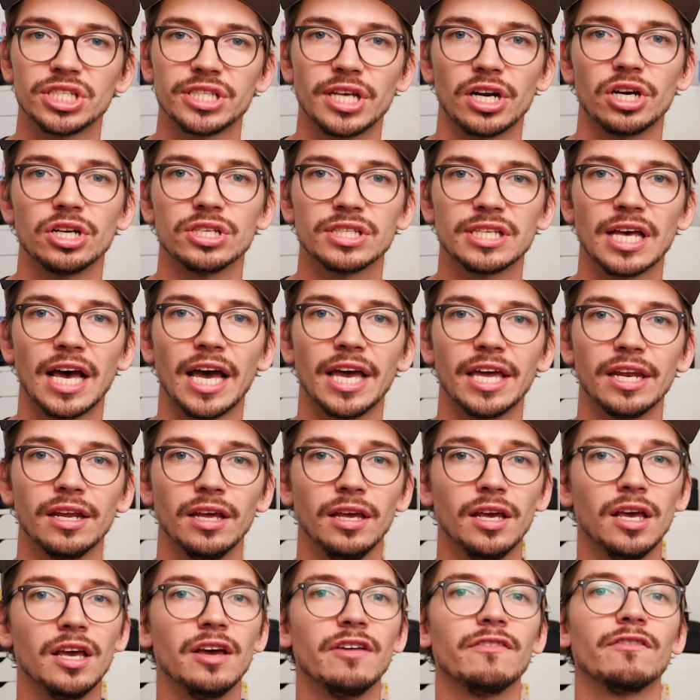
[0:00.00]
that are inside.
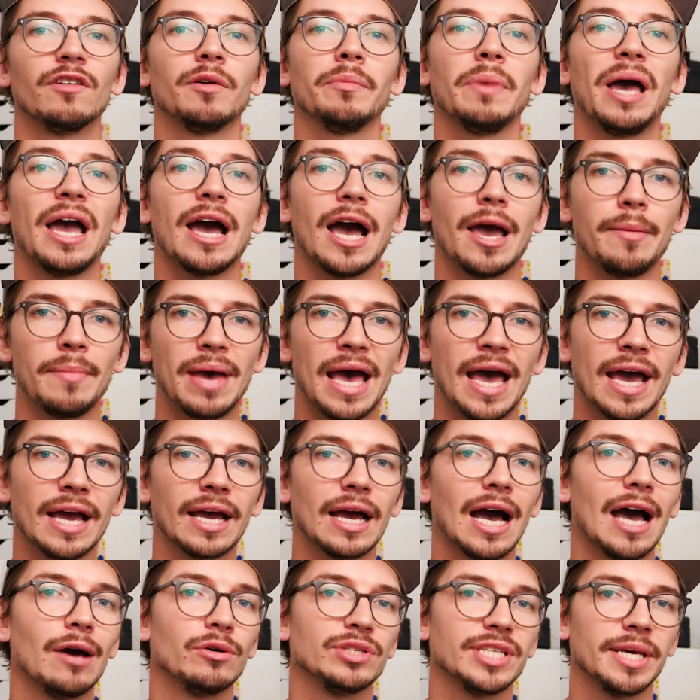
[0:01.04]
For my
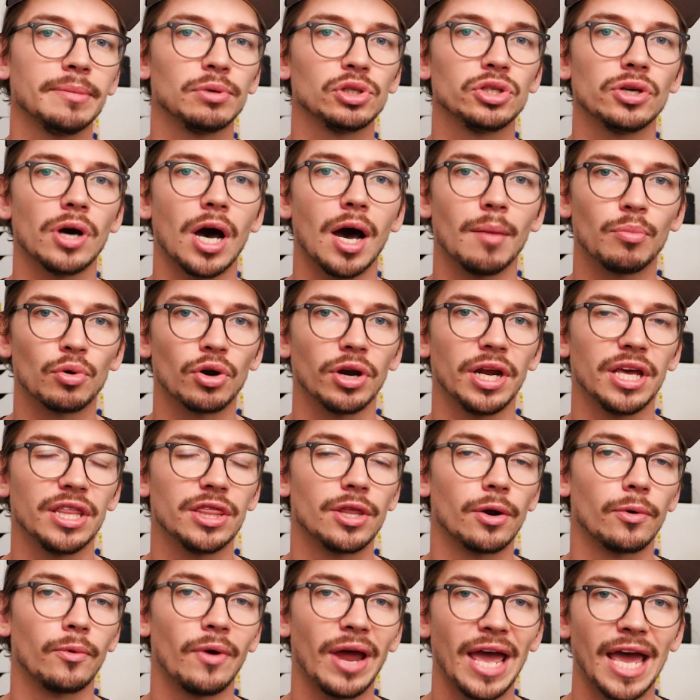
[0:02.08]
iMac, I was able to upgrade
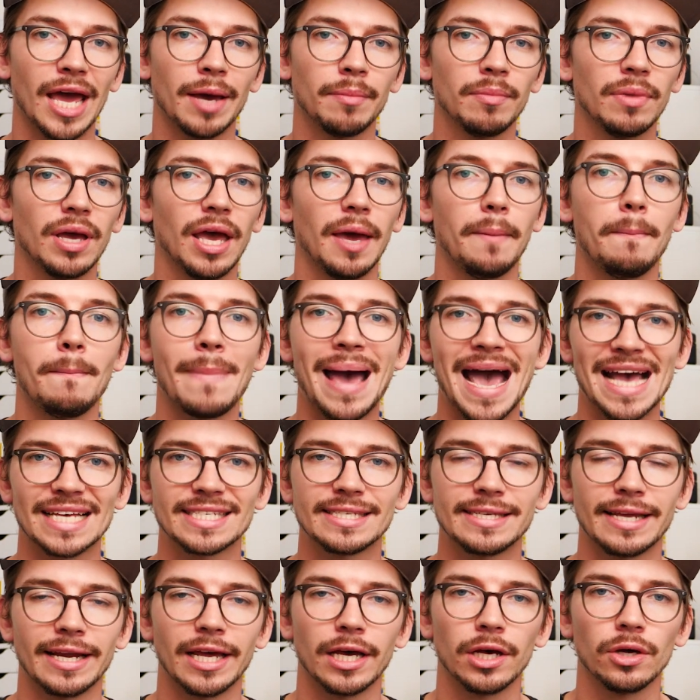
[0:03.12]
the RAM and
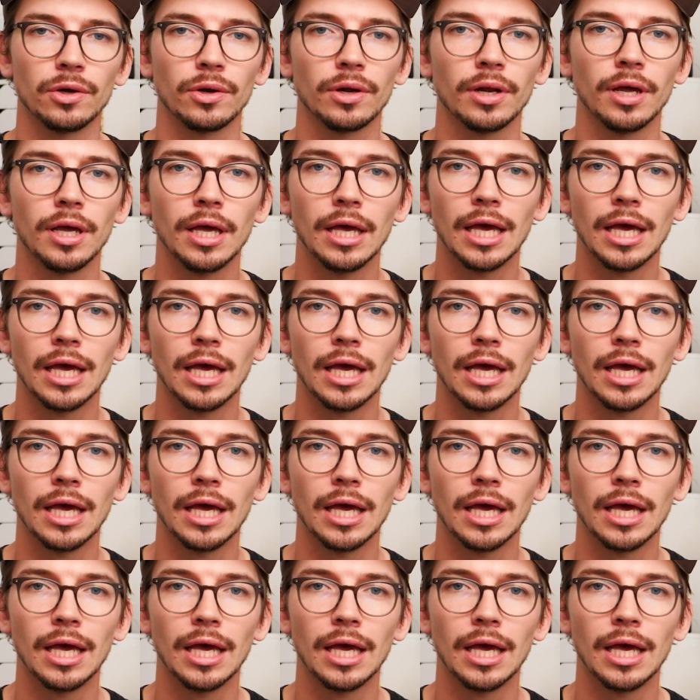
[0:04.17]
max it out.